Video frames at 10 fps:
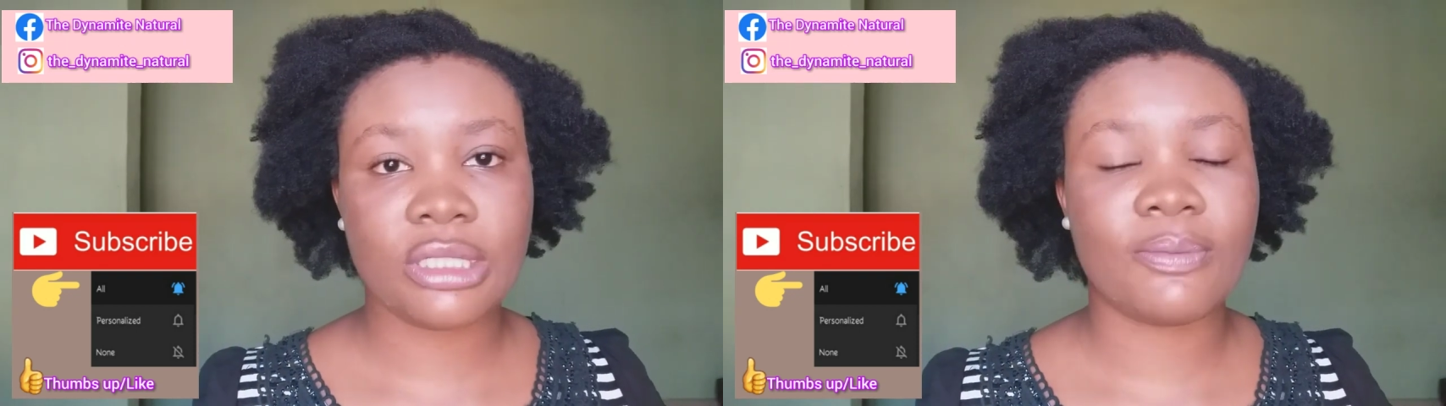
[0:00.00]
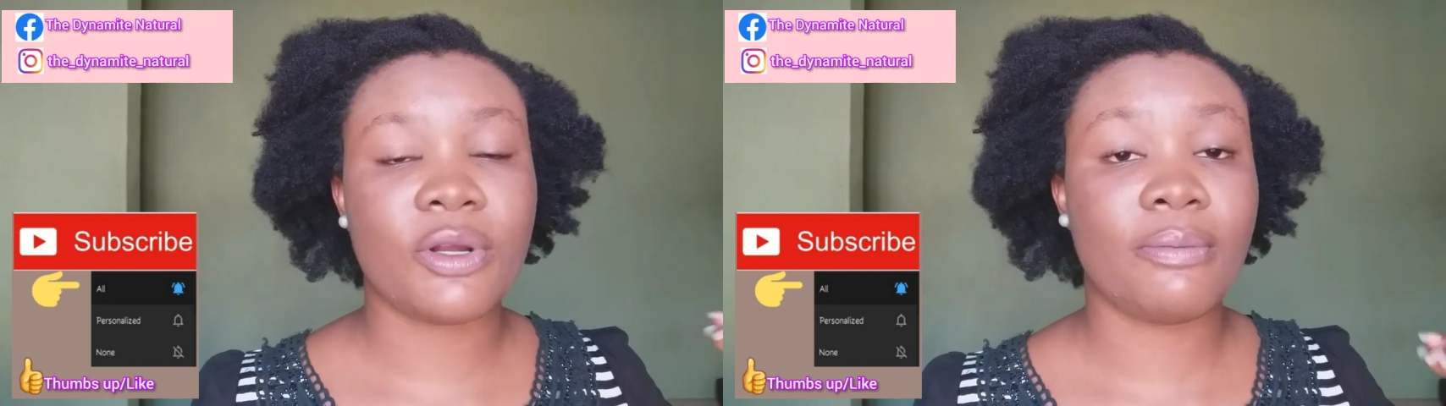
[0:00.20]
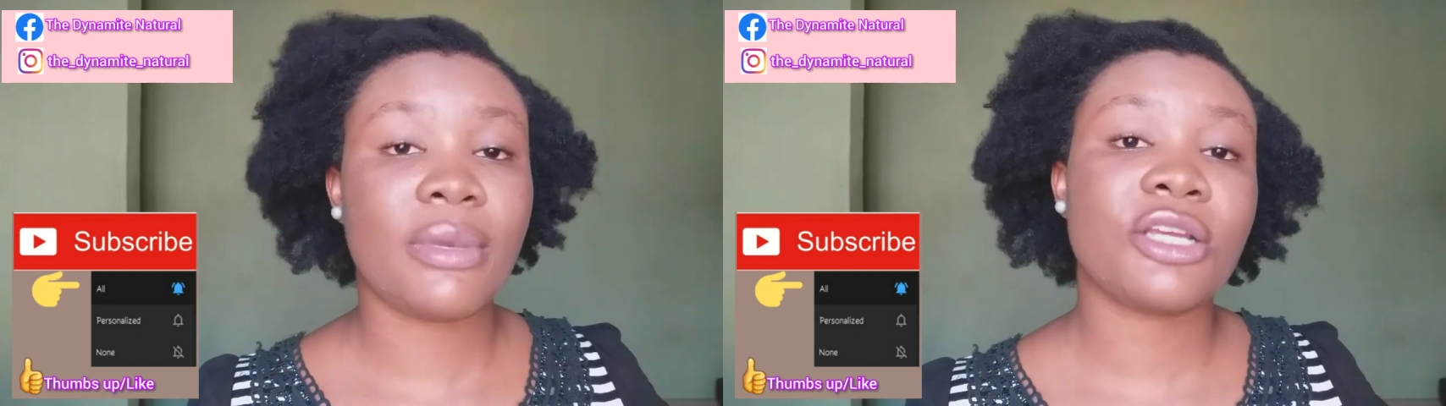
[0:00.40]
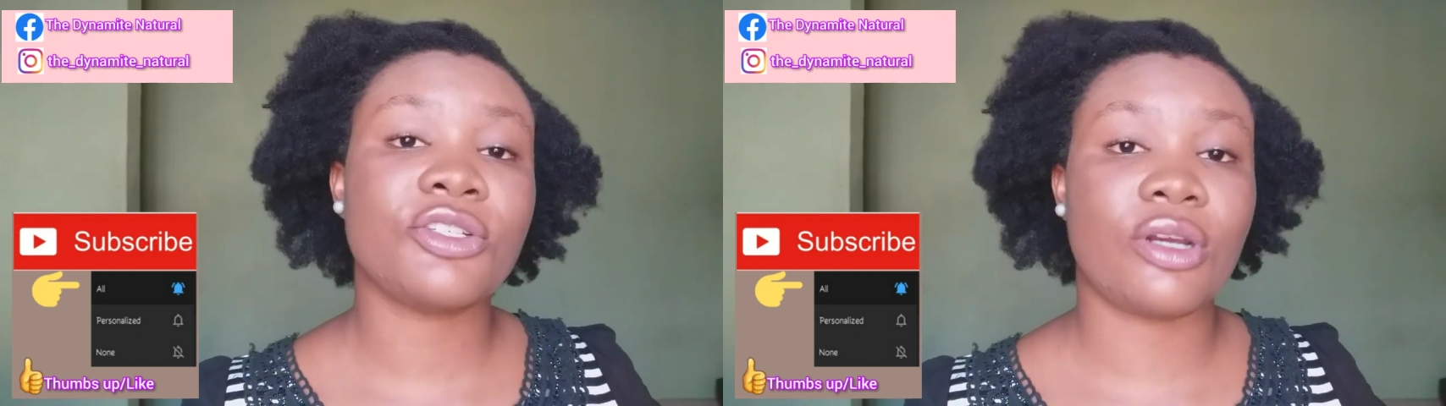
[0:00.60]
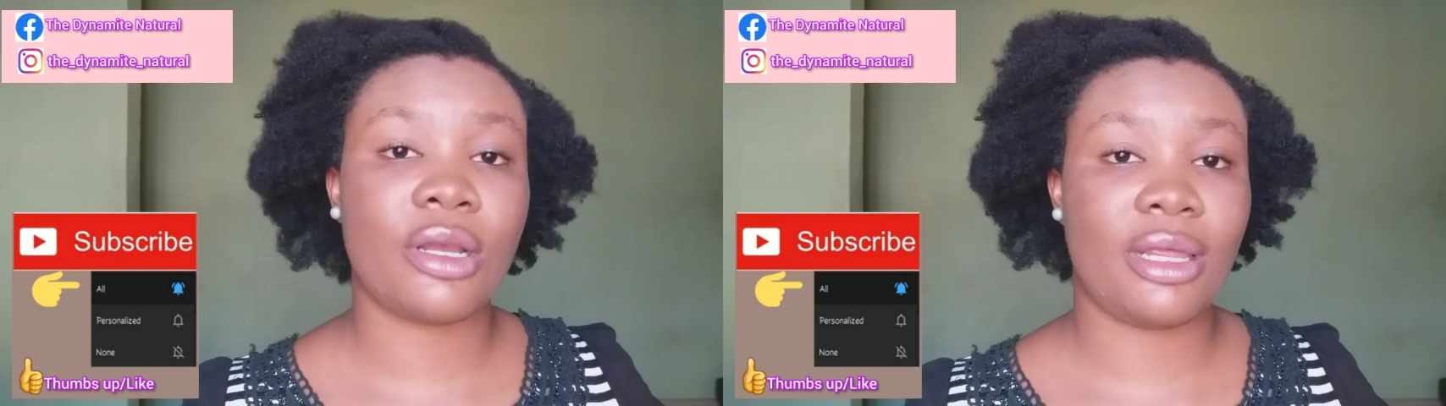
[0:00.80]
but make
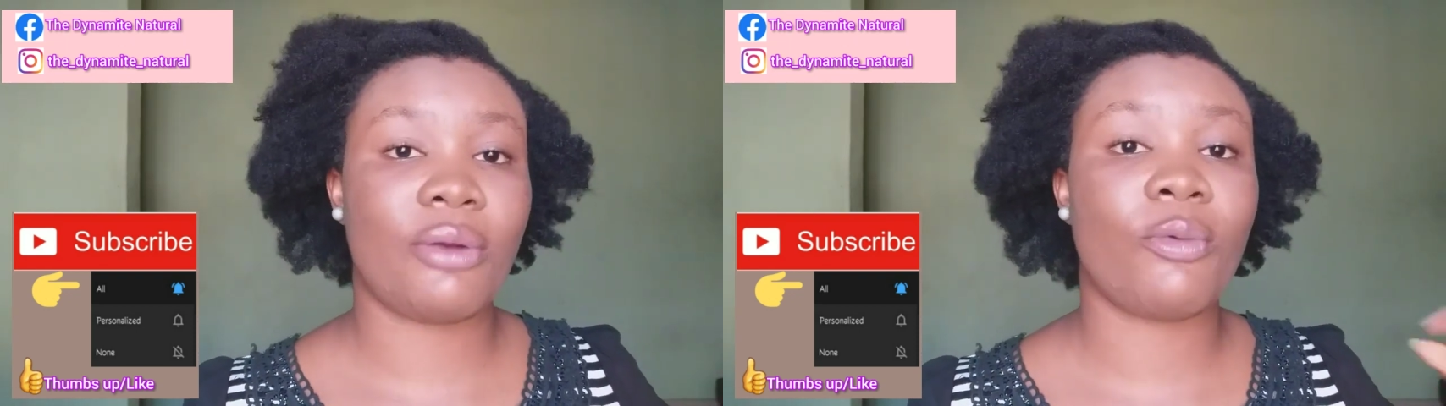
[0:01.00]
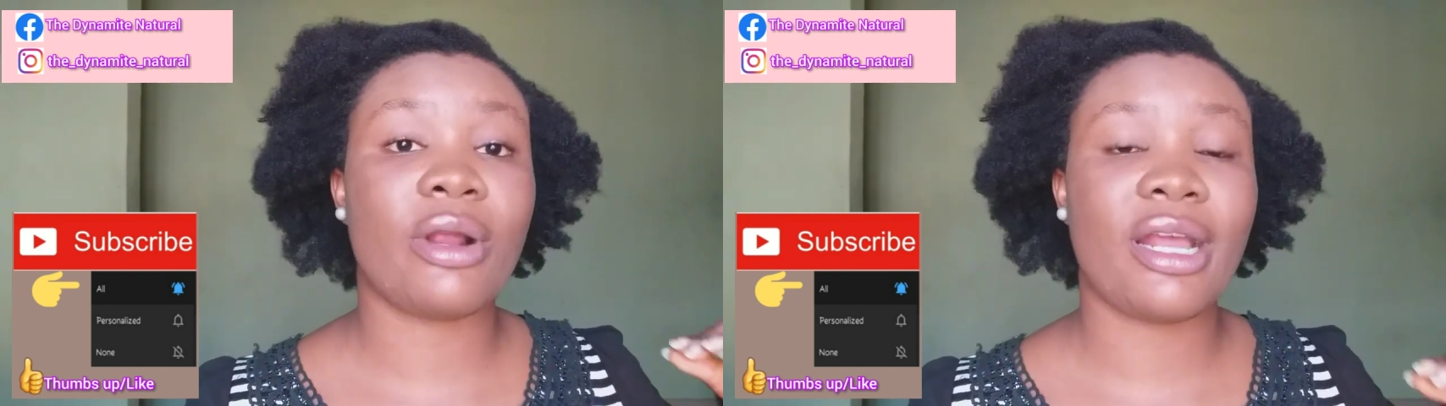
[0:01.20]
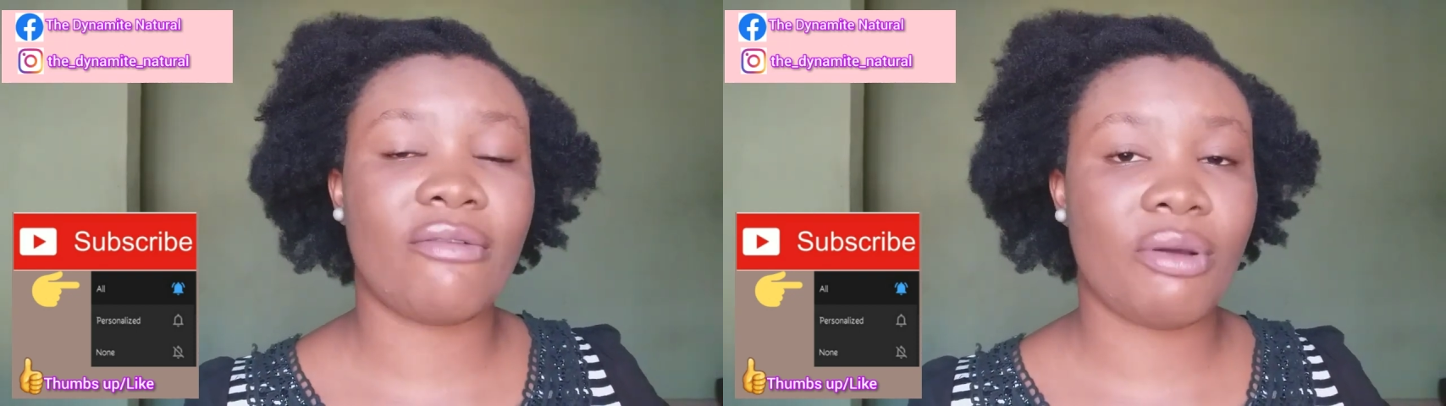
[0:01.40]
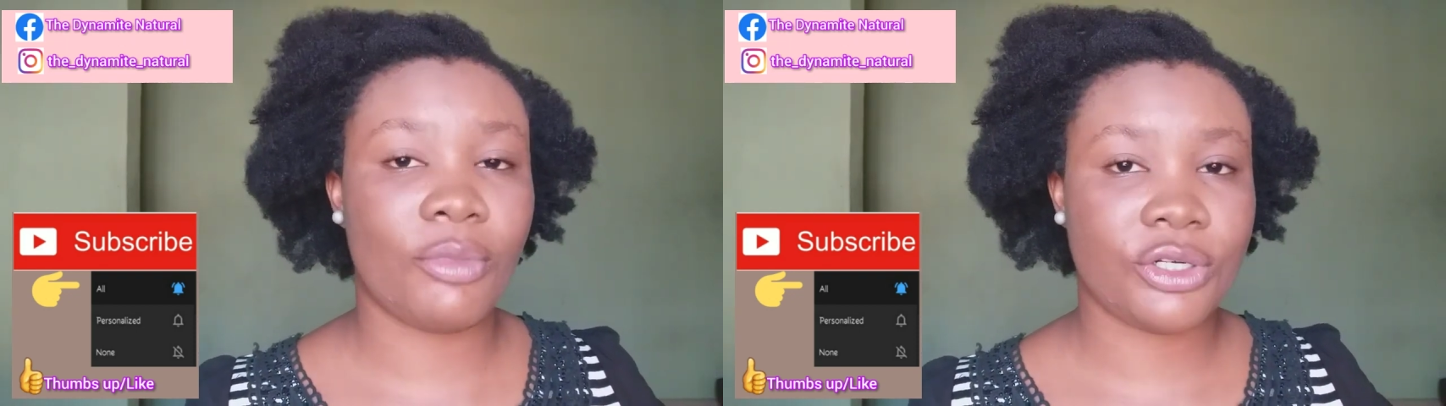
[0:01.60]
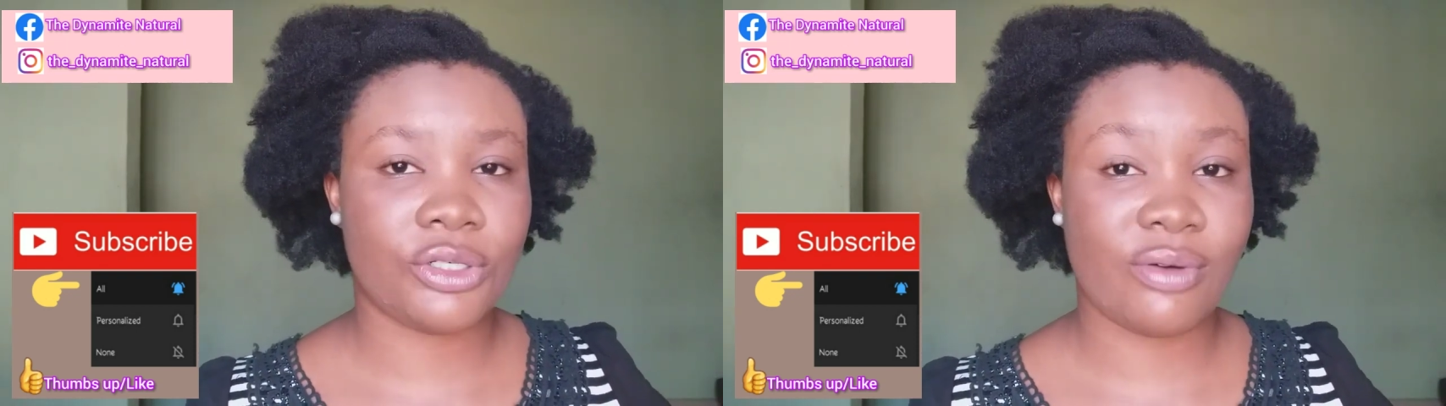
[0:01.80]
sure that whatever
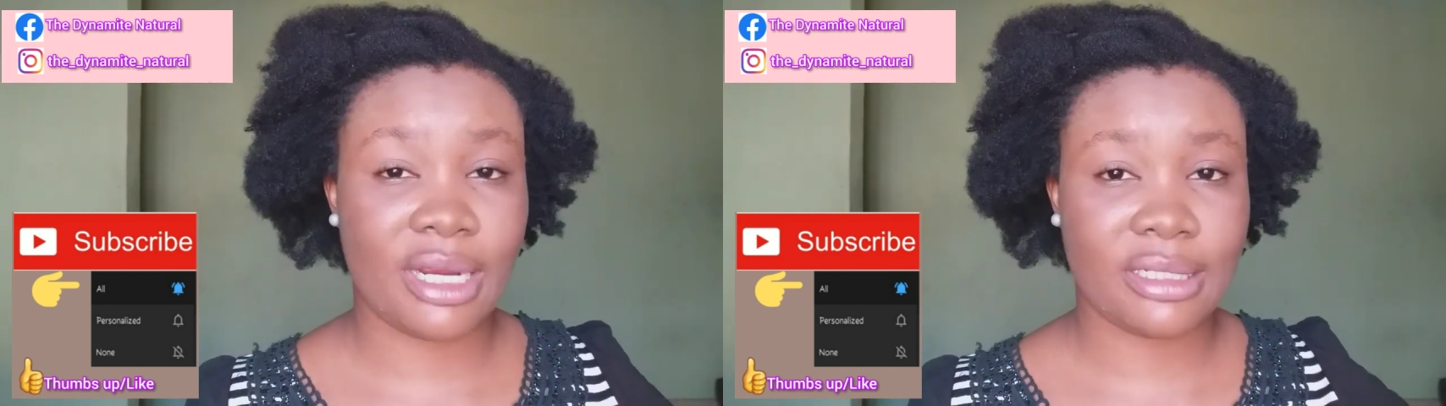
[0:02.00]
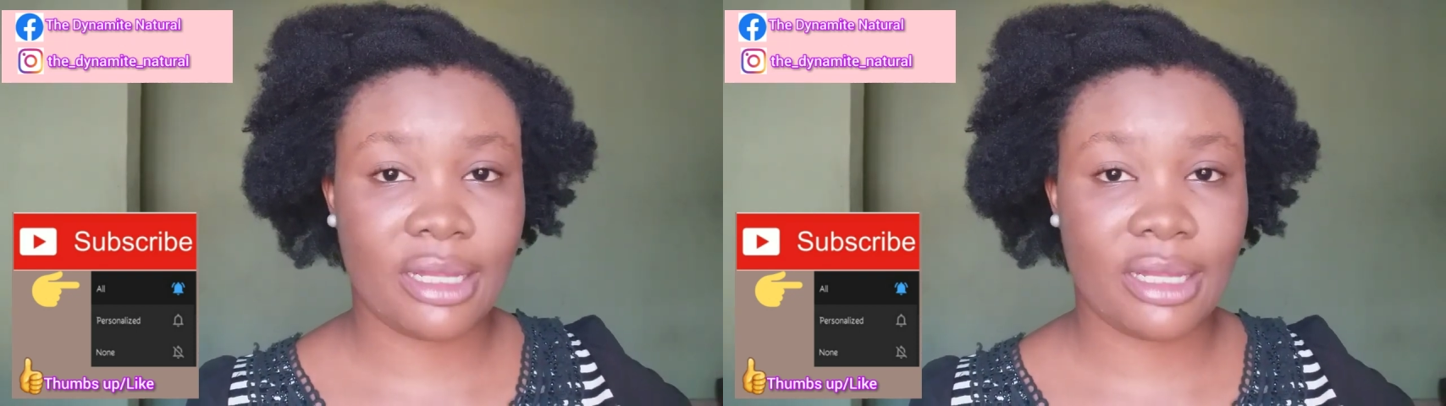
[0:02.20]
moisturizer